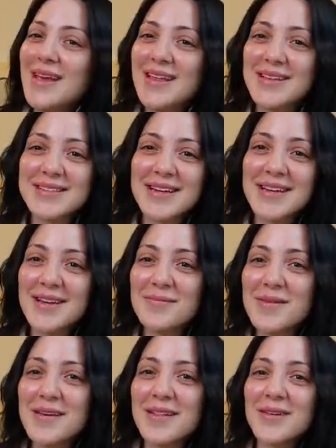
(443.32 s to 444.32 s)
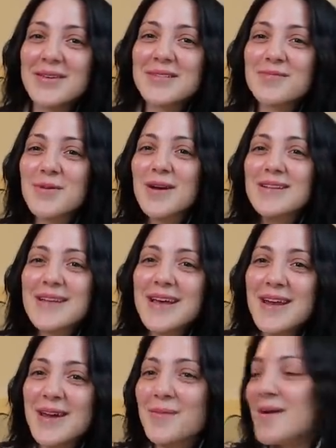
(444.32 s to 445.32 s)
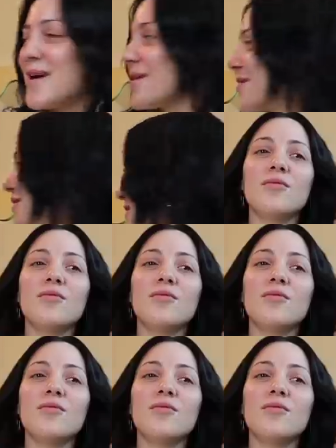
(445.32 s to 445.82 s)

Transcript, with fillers: Haley's gonna give me a little spray tan in a bottle.